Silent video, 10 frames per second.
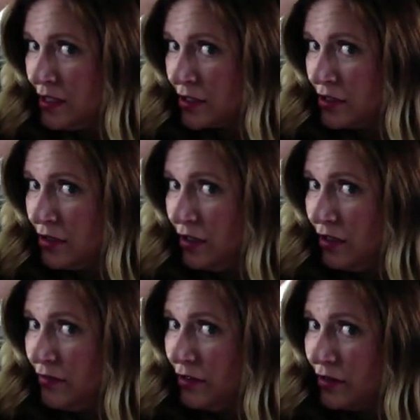sectioned
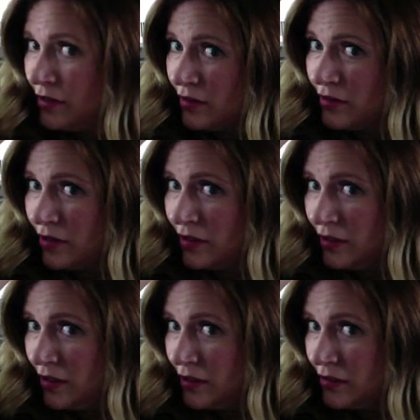off, going to
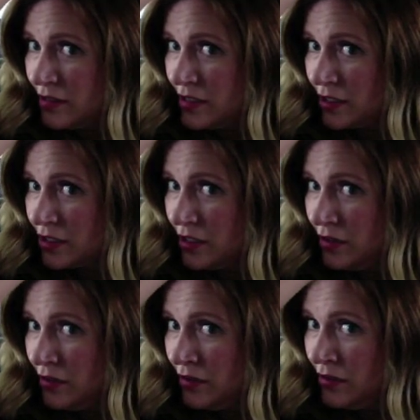create another
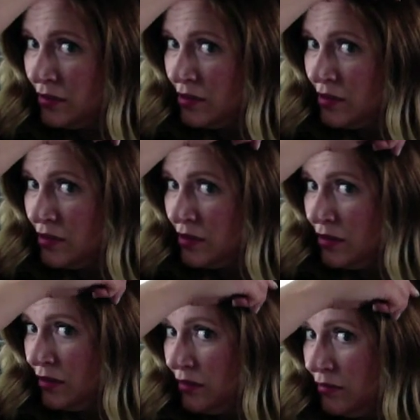section
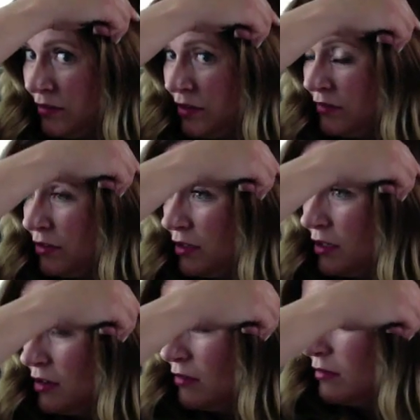on the front of your
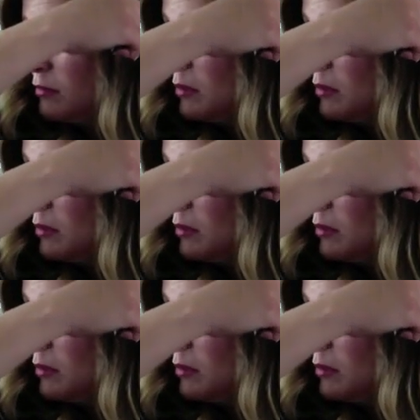ear